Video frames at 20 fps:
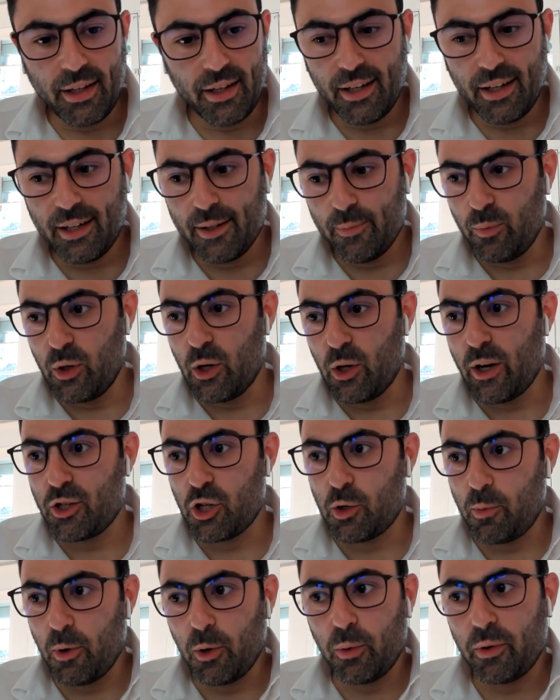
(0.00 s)
I
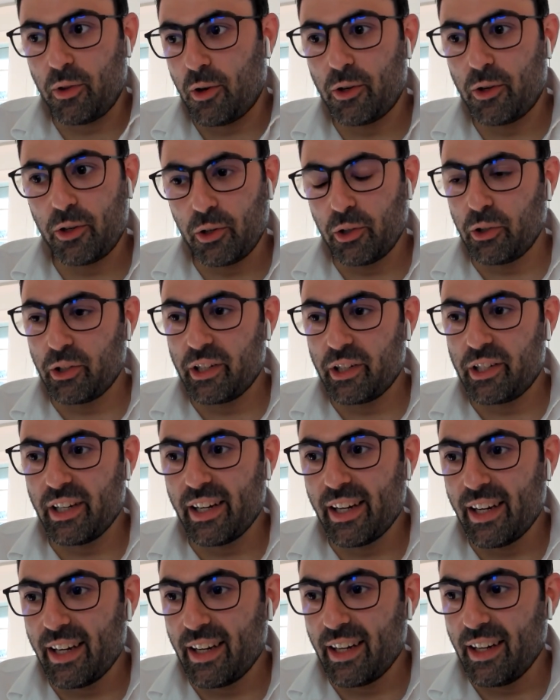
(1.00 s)
just spoke with Arne earlier
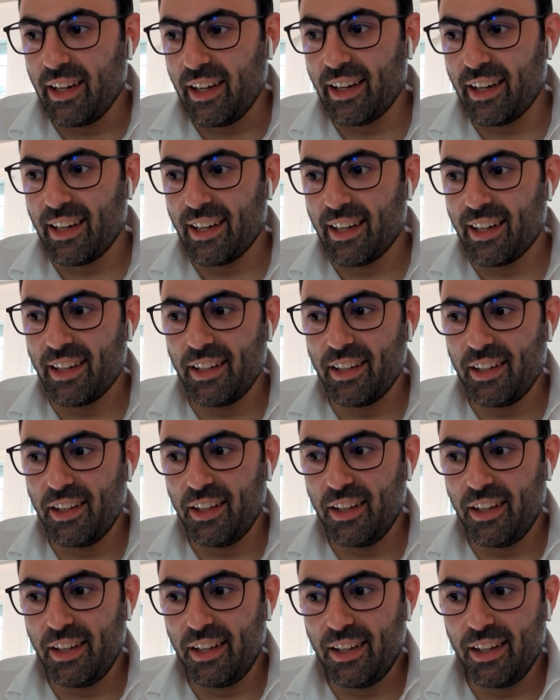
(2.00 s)
today.
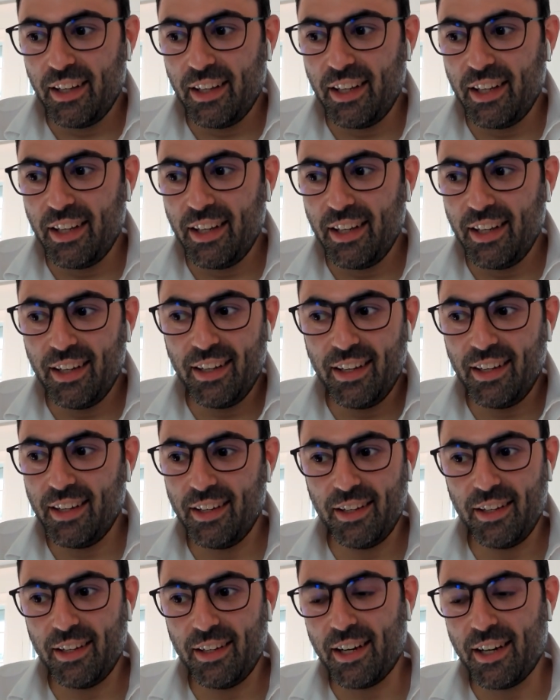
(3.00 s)

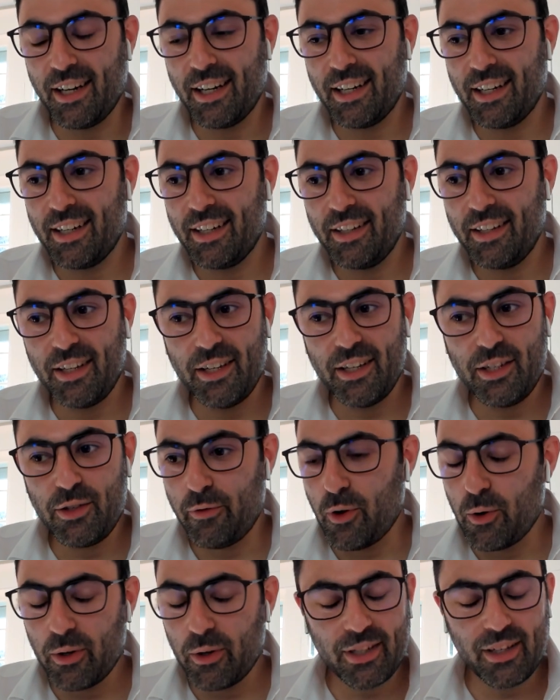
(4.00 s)
He's
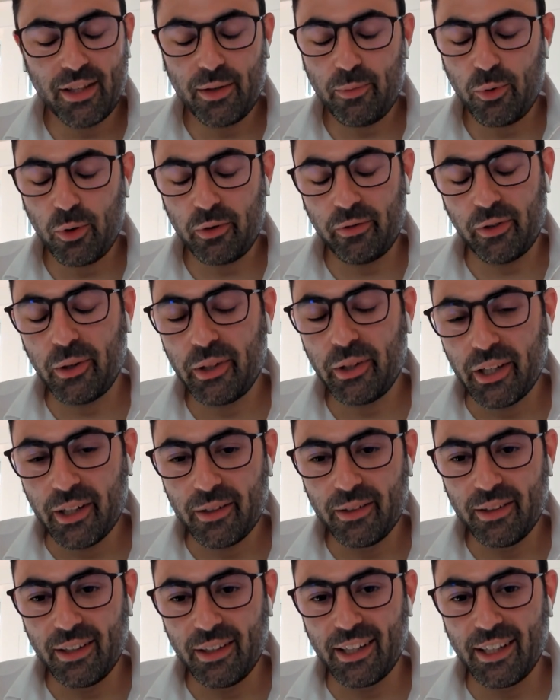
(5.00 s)
focused on the portfolio.
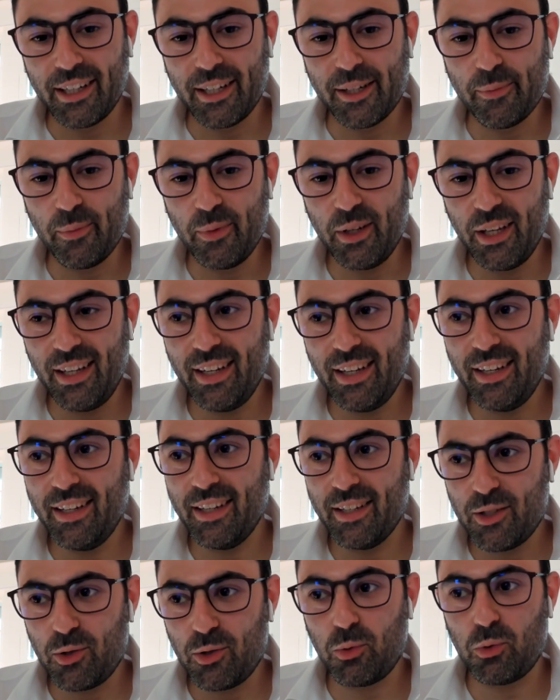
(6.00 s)
He
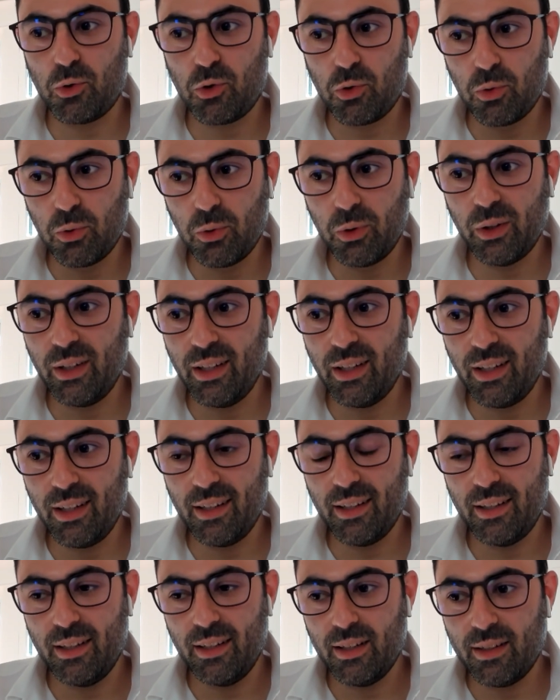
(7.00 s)
is
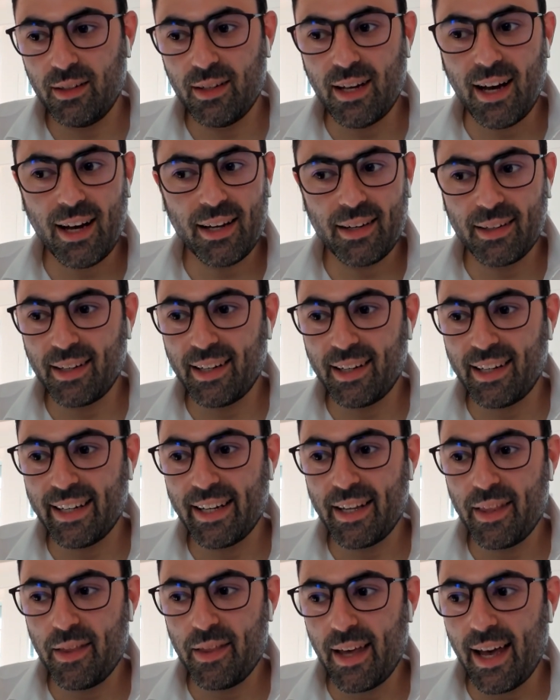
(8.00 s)
truly not a
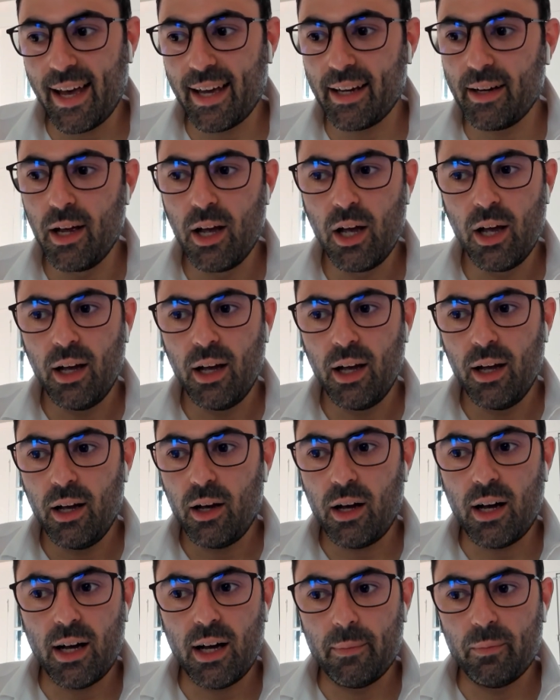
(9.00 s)
guy that
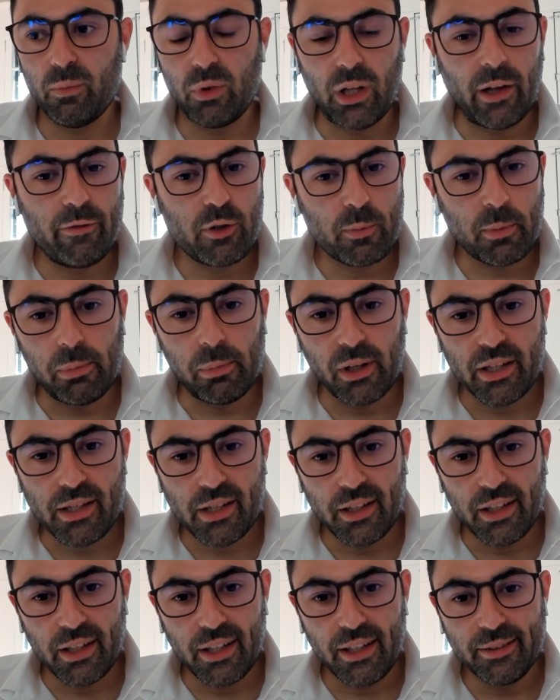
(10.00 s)
loves
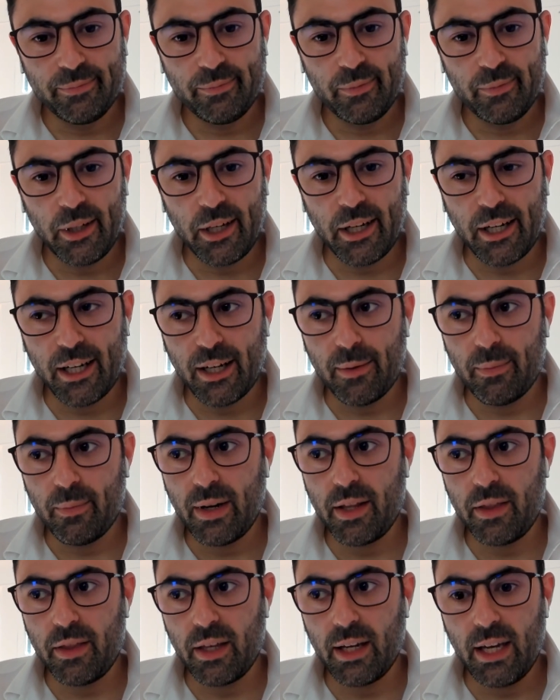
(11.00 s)
publicity.
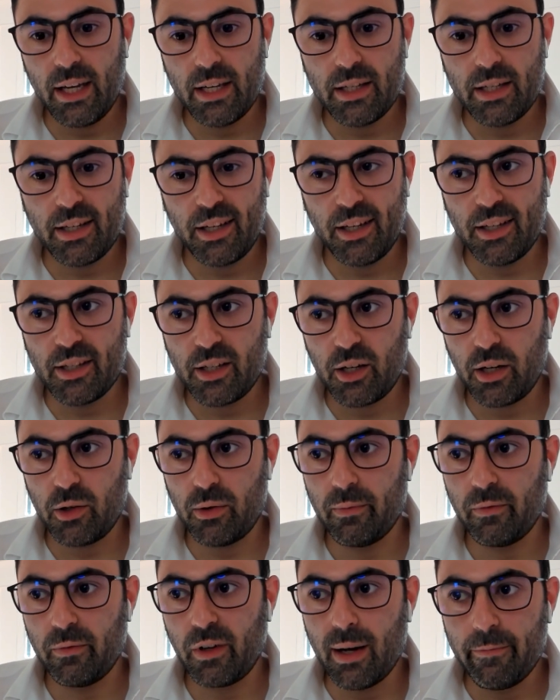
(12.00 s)
I think his kind
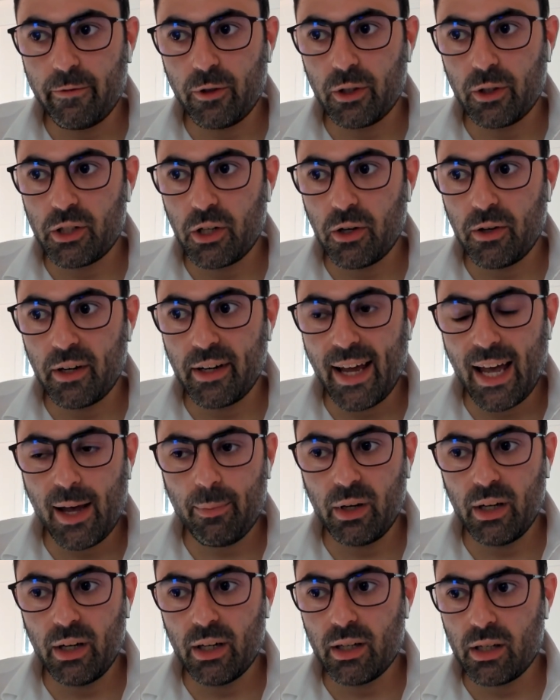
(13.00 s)
of comfort zone and
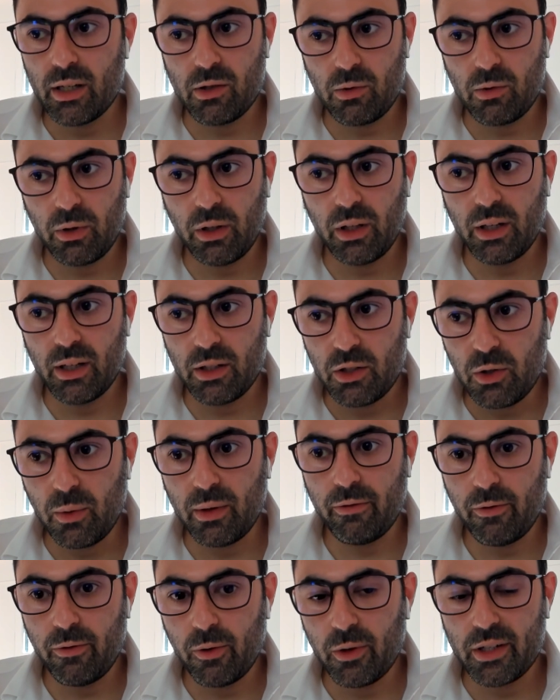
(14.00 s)
happiness is really a
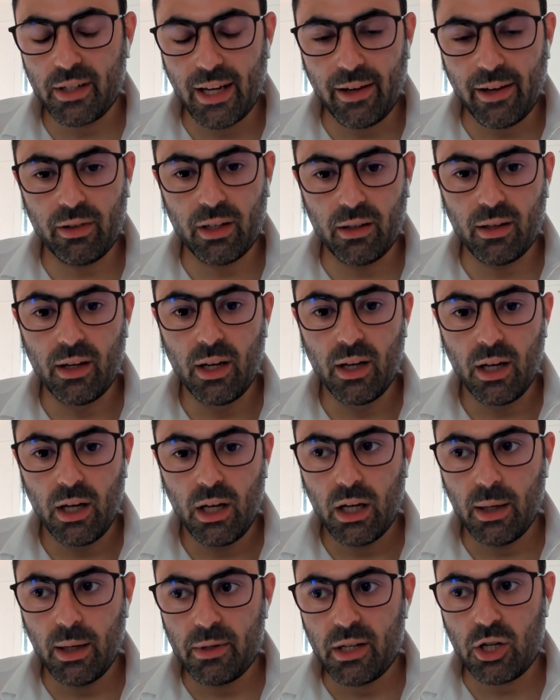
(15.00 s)
24/7
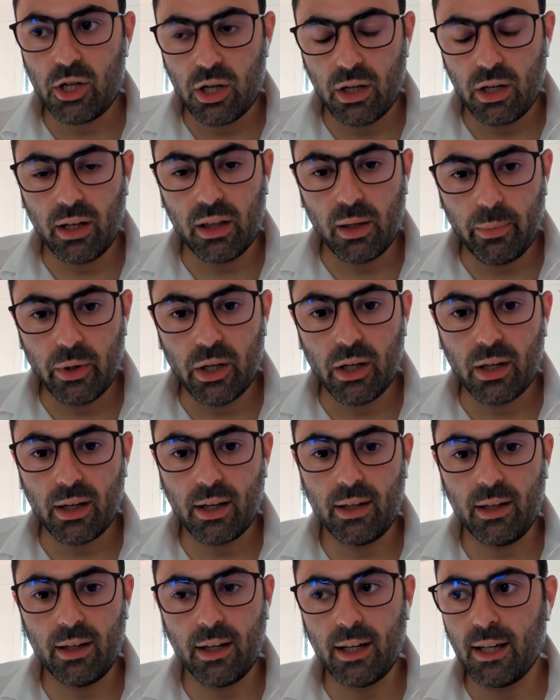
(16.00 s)
obsession on the
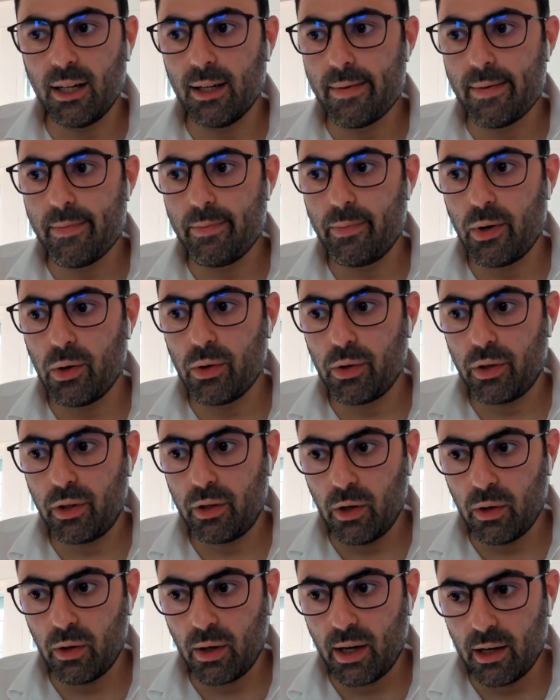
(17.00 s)
book, both
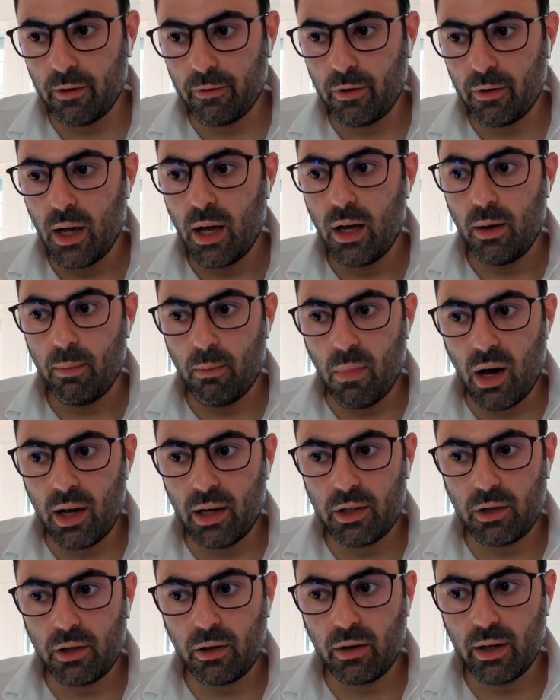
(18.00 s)
kind of
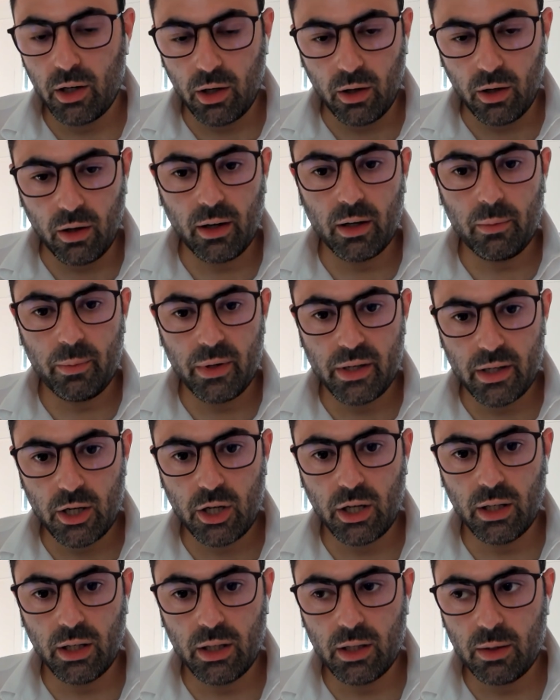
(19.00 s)
monitoring current
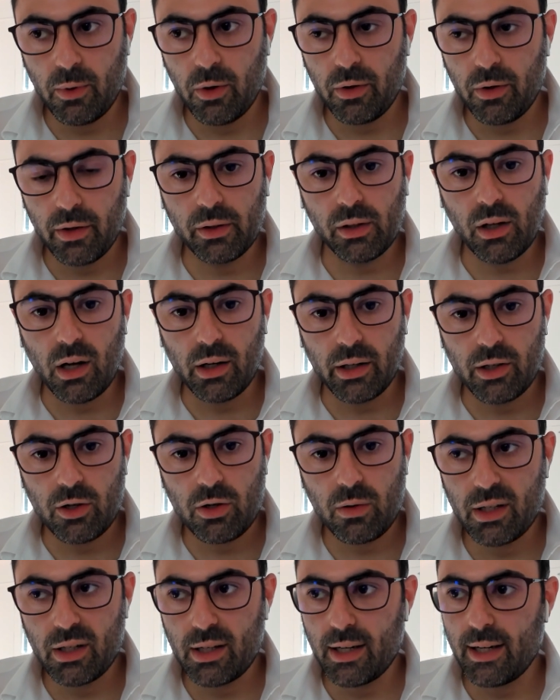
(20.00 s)
positions, both on the long and
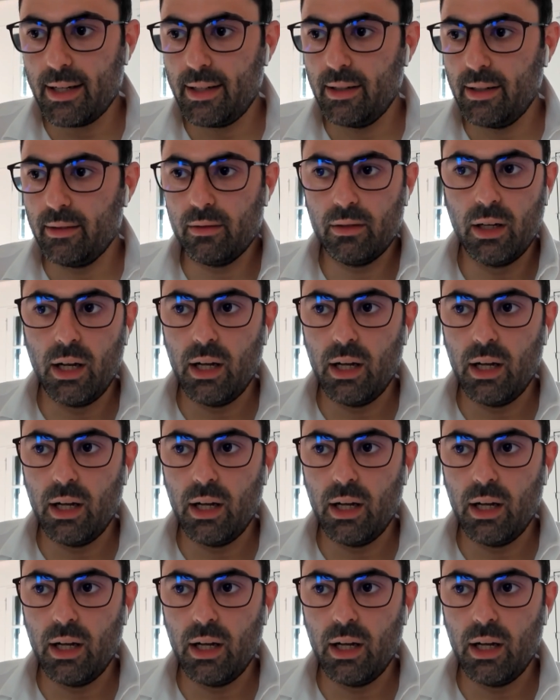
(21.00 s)
short side, and